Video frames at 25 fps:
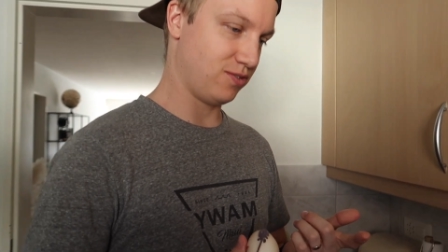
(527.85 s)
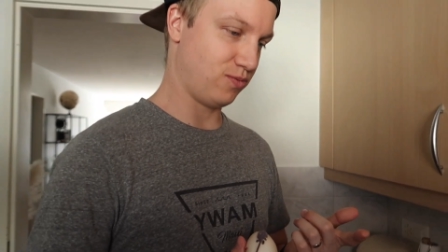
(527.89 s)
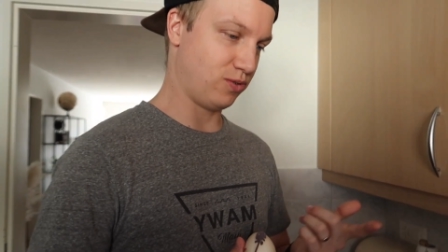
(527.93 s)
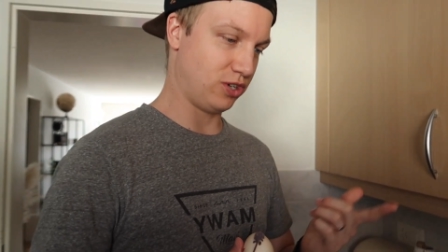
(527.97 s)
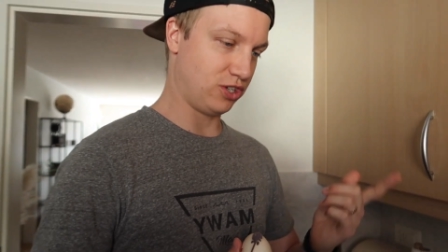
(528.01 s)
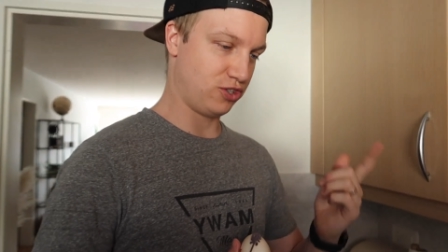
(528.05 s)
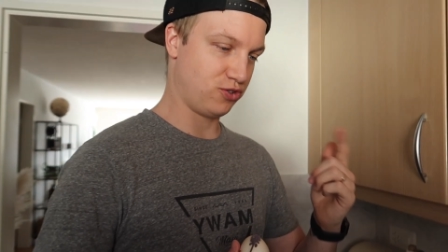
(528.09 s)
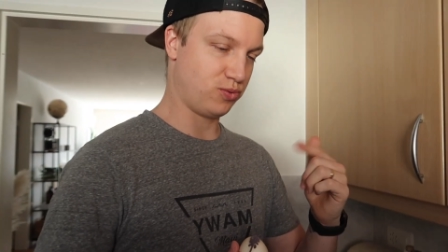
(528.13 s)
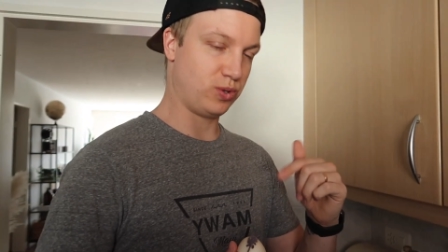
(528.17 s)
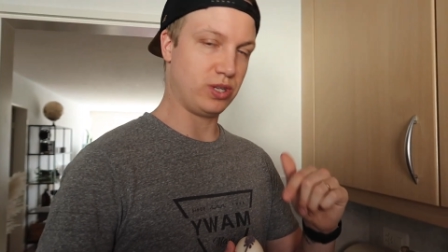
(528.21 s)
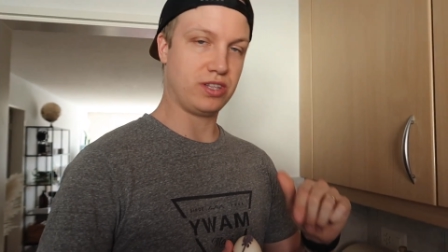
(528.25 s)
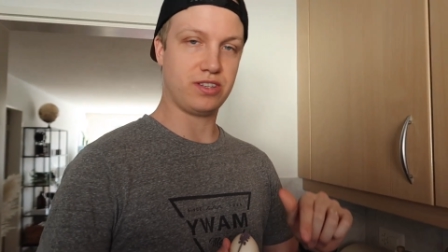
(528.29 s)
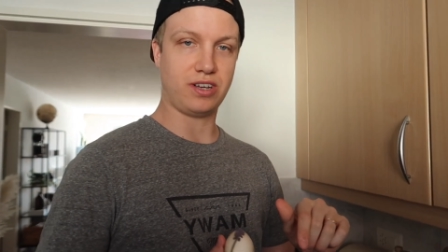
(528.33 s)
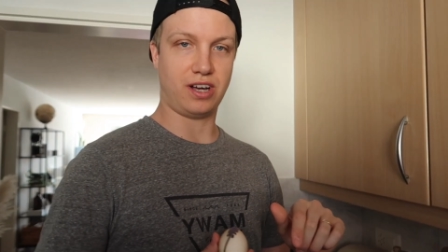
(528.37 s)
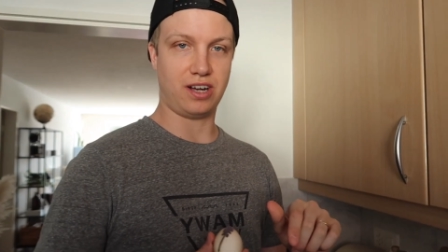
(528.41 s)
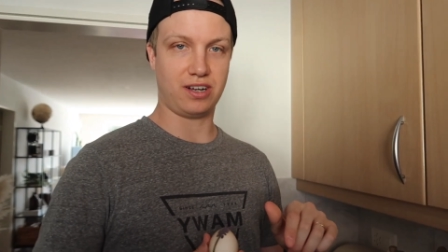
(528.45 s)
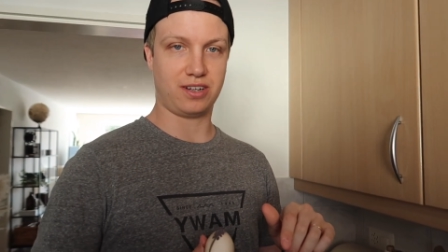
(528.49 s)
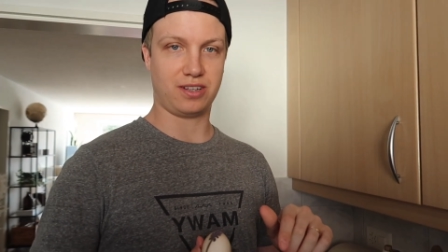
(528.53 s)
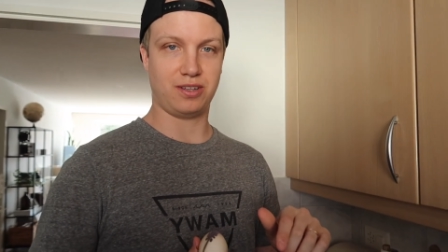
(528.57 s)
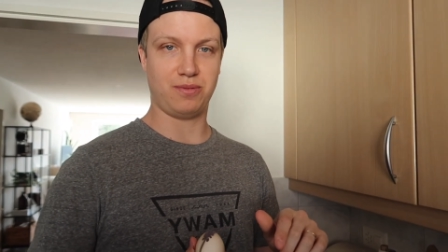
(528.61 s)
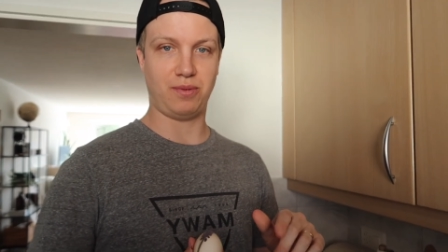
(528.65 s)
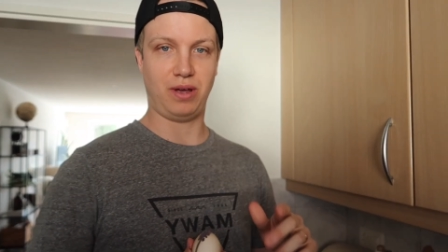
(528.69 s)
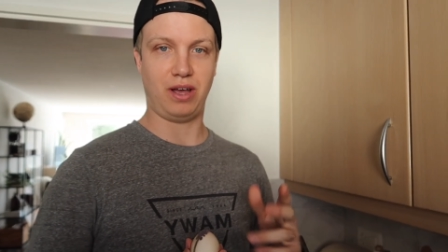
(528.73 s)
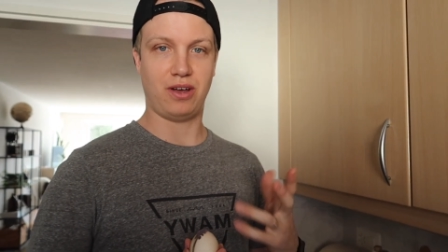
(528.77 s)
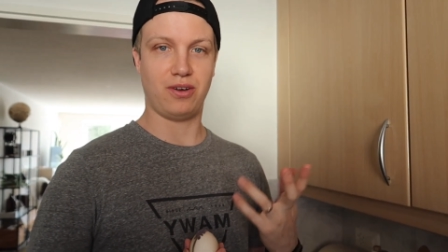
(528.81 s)
which we
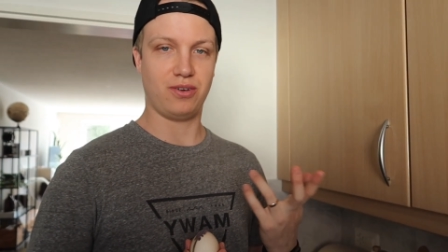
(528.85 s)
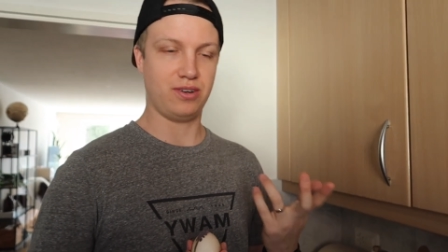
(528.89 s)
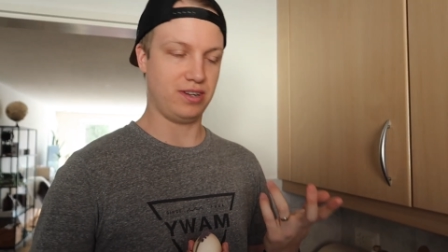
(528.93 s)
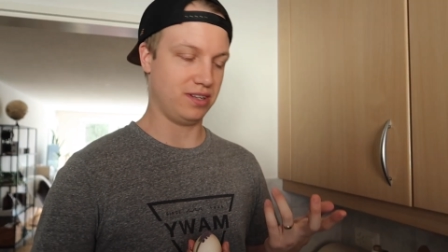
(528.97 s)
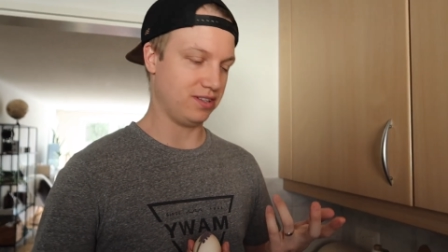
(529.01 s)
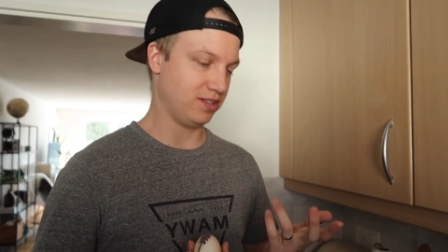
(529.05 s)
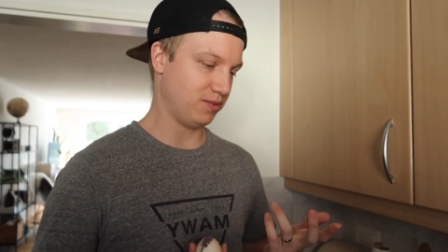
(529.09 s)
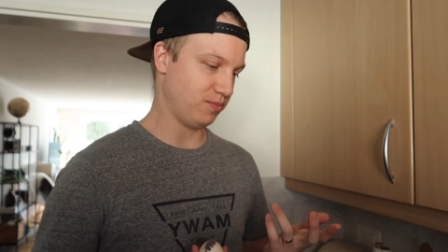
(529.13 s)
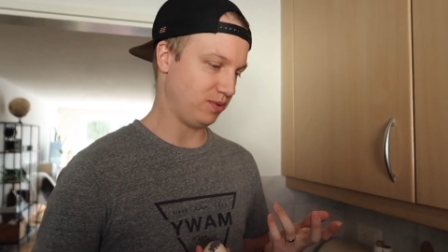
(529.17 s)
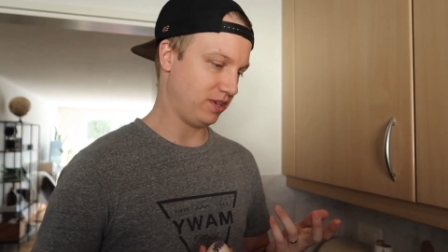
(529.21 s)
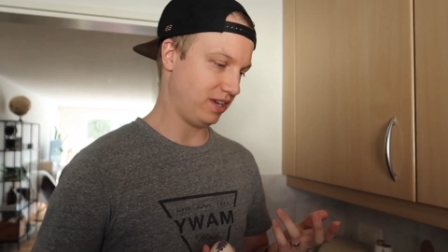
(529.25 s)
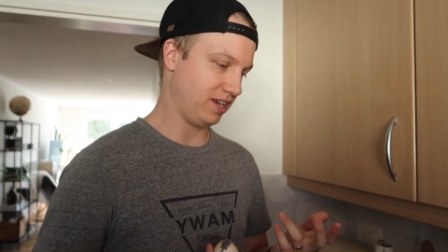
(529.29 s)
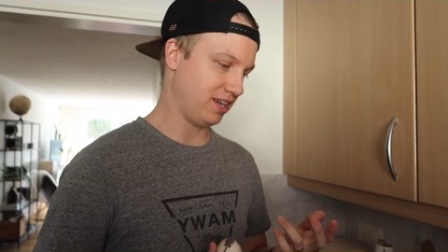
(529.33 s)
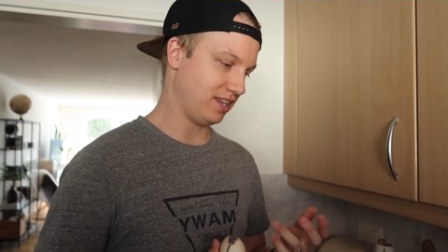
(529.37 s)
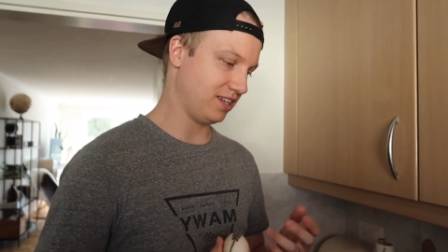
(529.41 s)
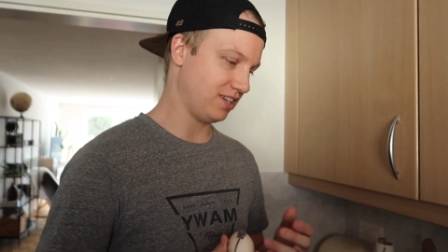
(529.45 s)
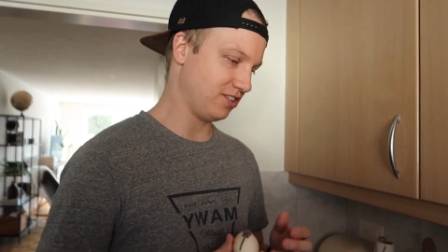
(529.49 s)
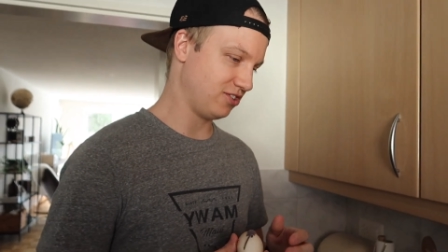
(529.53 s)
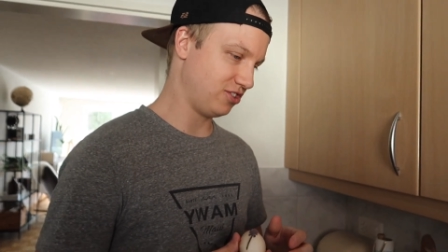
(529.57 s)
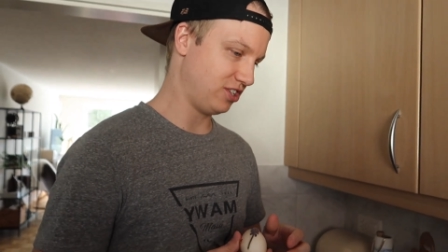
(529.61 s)
talked about in the beginning,